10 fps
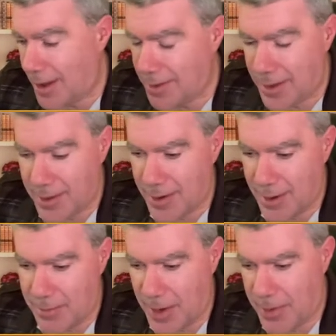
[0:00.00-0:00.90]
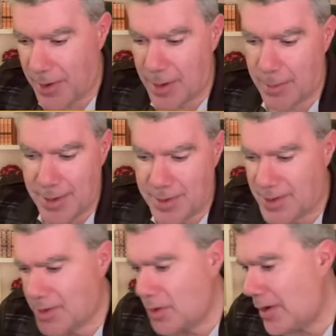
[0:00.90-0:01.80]
I think that if people are going to be
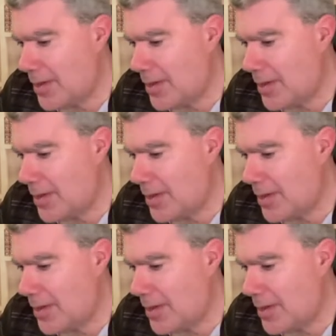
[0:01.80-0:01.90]
just going